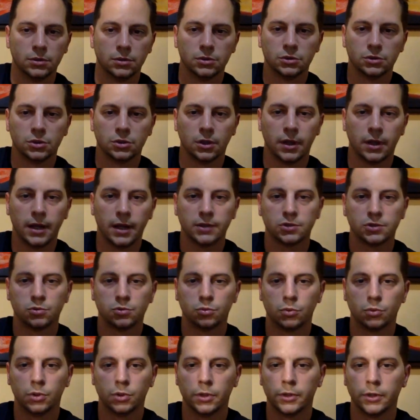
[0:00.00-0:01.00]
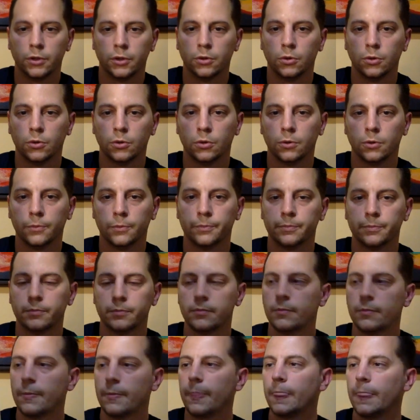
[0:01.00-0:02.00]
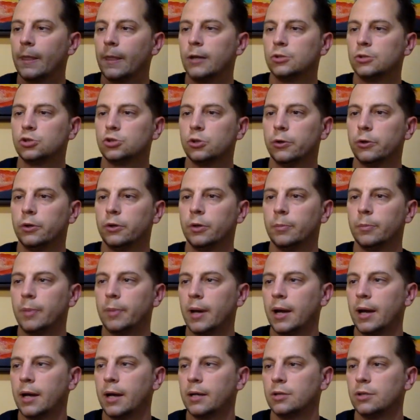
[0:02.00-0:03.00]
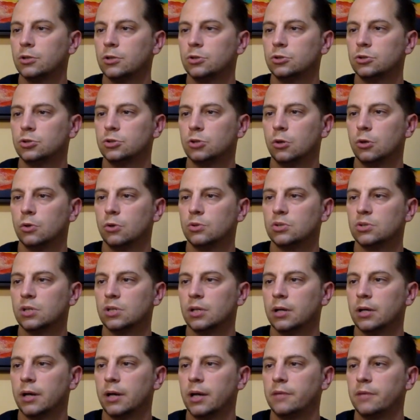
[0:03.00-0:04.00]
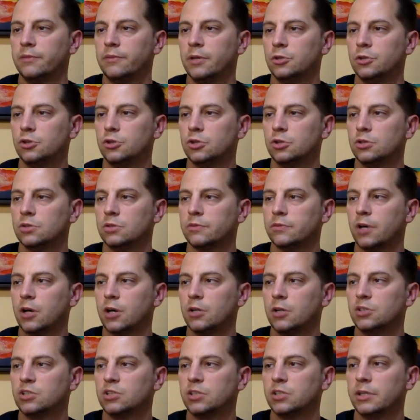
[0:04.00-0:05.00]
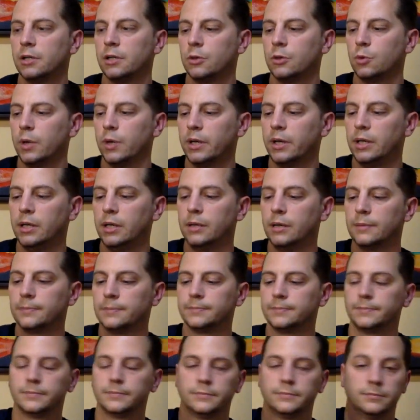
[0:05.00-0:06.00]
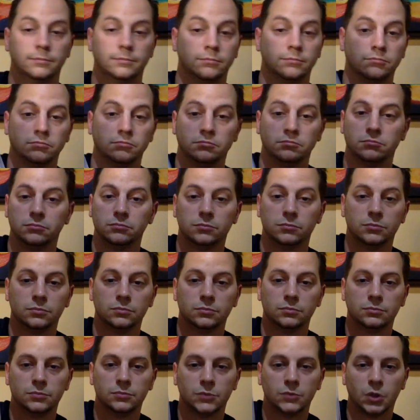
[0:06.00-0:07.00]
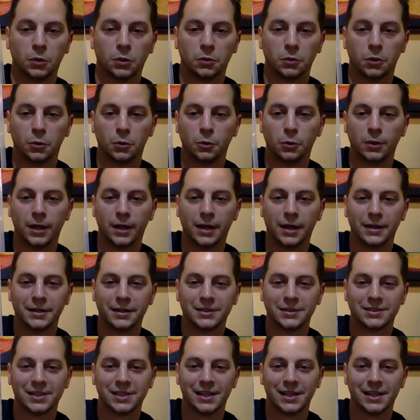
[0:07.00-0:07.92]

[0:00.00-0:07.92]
So that's really cool. Show you the back. Shows uh, Adventures of RC and Quickie. Don't know who that is.